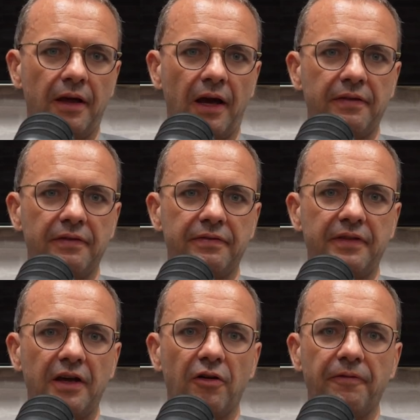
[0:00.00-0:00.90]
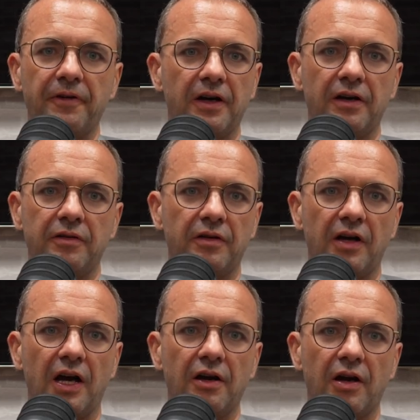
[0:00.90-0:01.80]
And they offer,
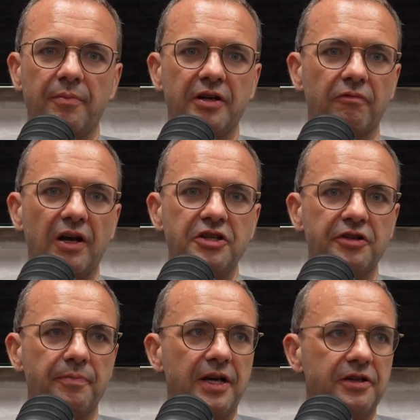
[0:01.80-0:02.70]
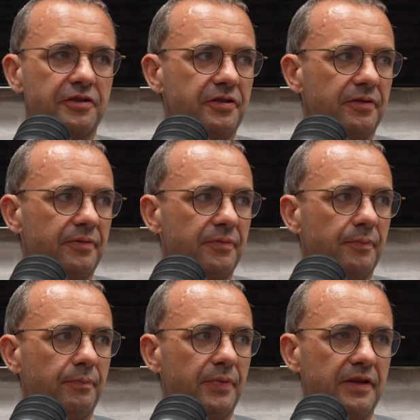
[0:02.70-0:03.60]
a range of majors.
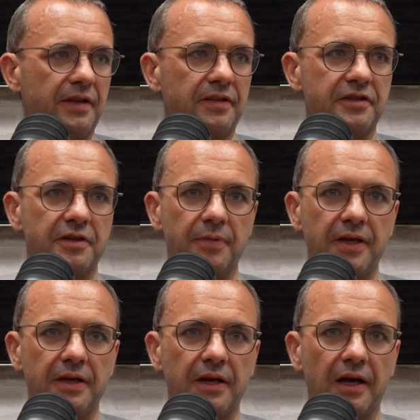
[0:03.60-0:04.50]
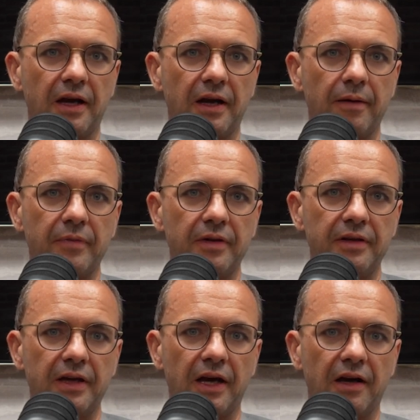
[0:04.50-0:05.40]
But it tends to be,
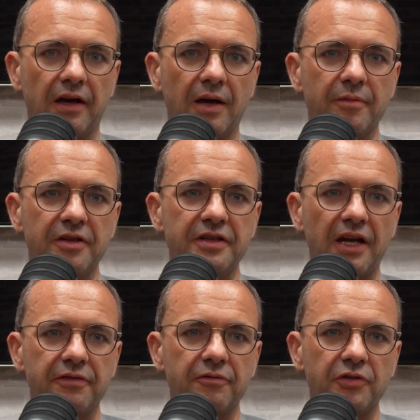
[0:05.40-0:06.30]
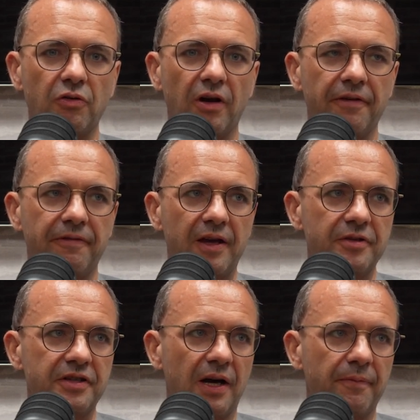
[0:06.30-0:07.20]
Seattle's quite a
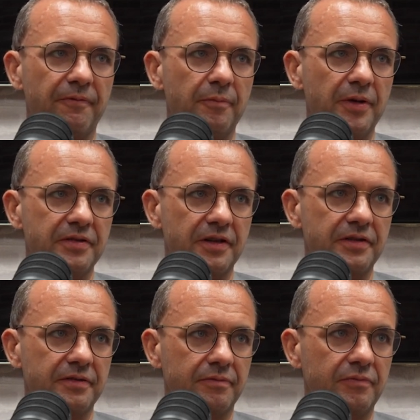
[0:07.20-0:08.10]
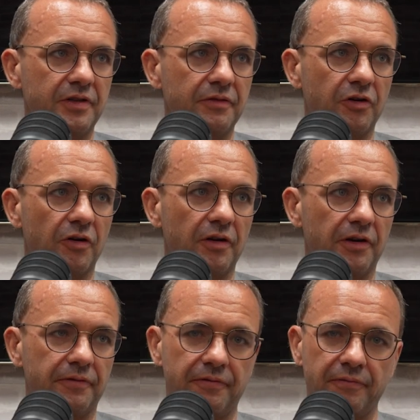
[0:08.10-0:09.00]
famous hub for business. You've got a
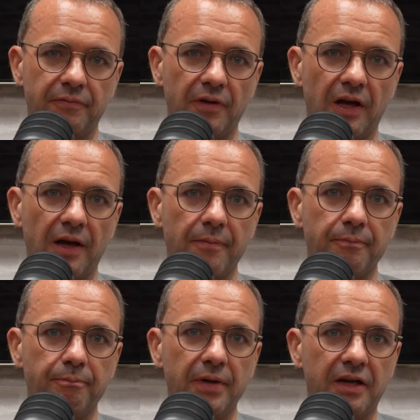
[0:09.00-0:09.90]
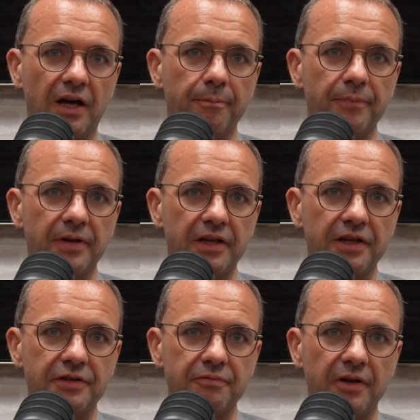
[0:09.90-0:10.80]
lot of big
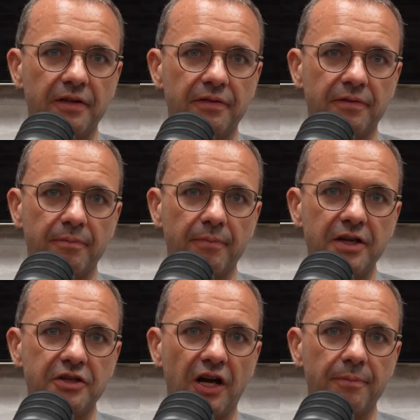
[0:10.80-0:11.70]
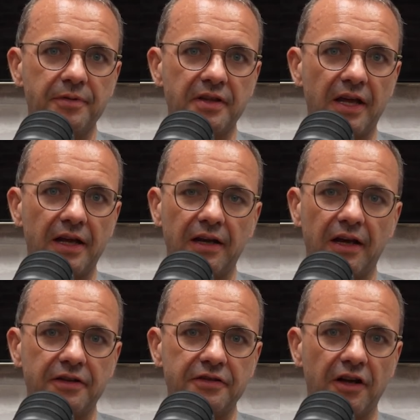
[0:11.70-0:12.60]
companies with major hubs there
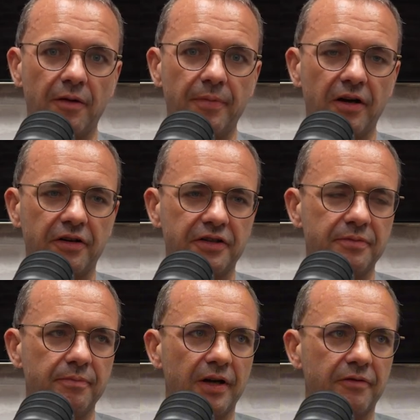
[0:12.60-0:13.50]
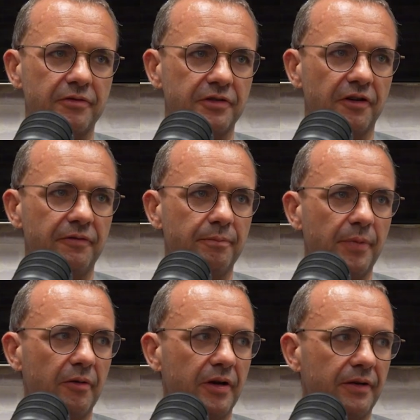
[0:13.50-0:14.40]
like Starbucks, Microsoft,
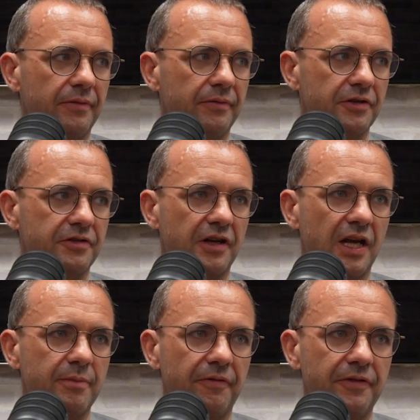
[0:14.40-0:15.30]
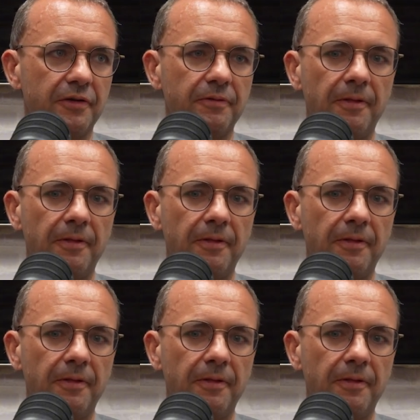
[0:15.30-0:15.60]
Boeing, just to name a few.